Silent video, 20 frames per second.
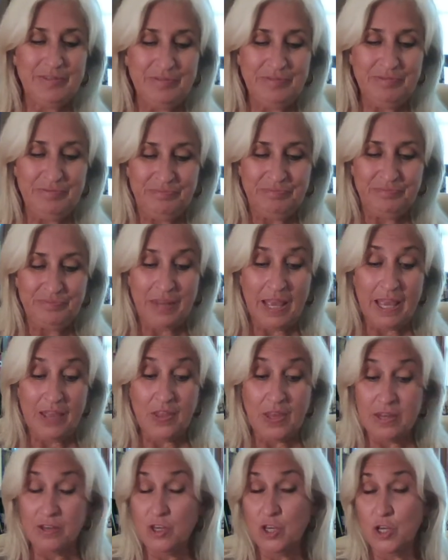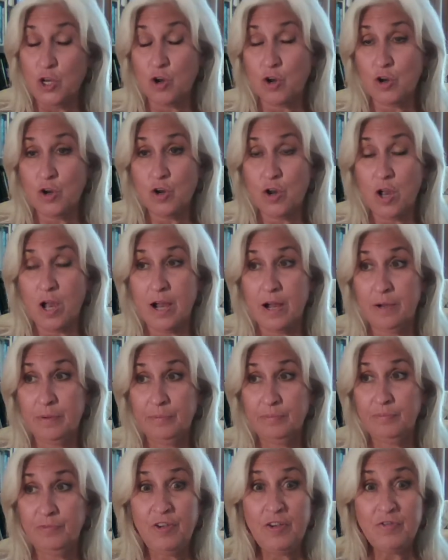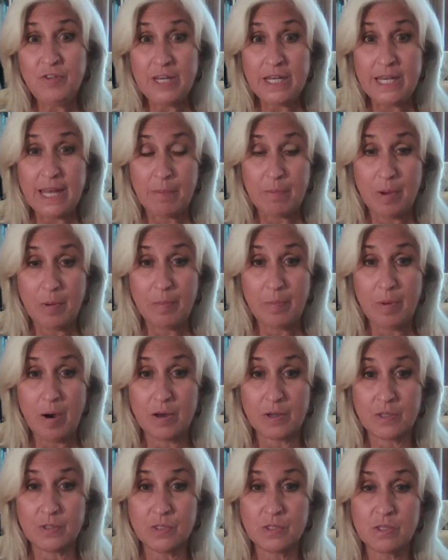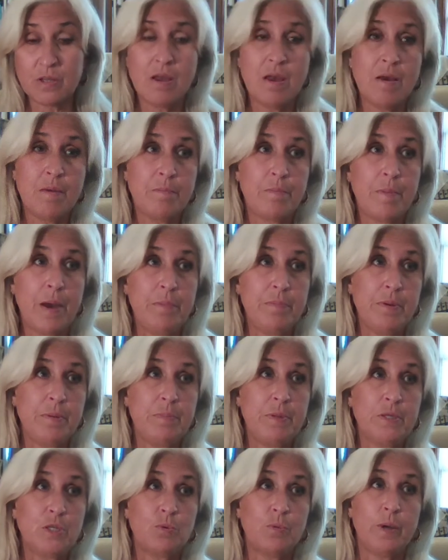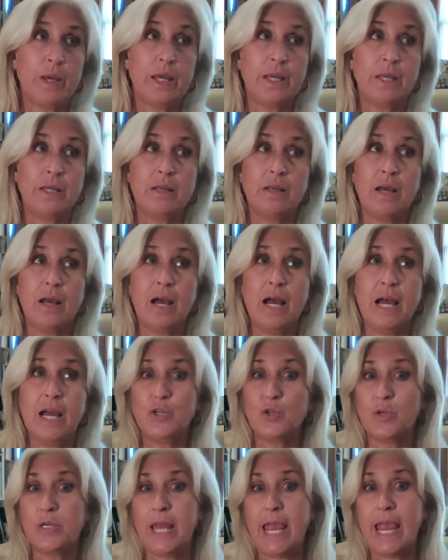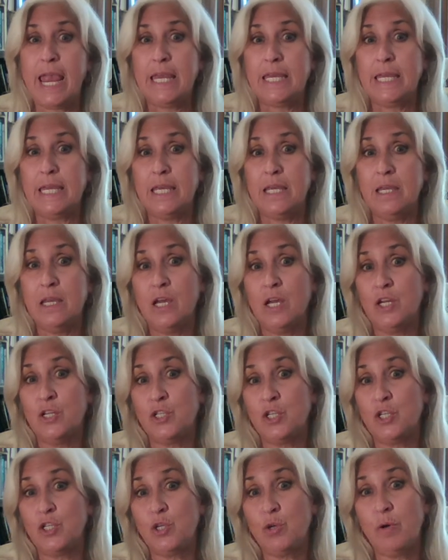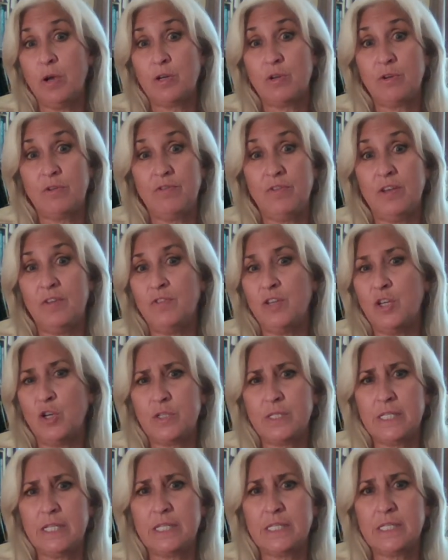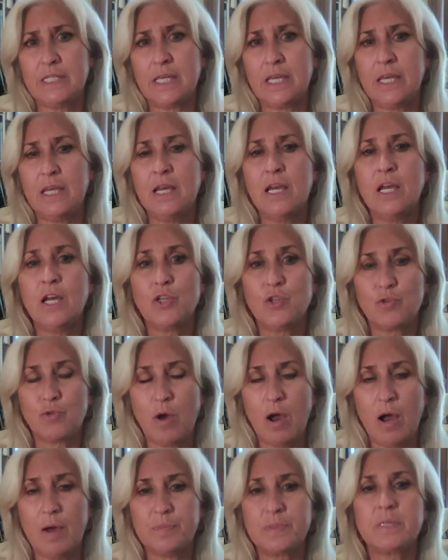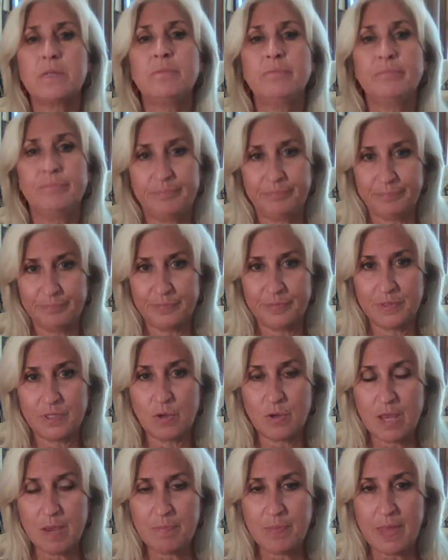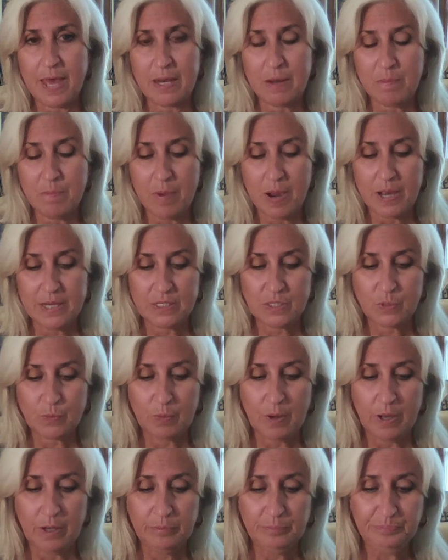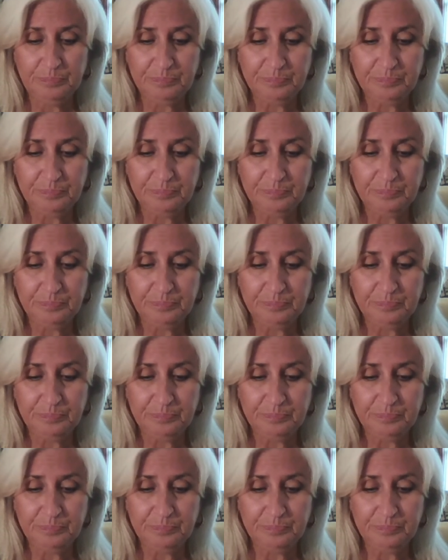And then your 15 ml bottles might be between 180 to 250 or 60 drops. So keep that in mind as well.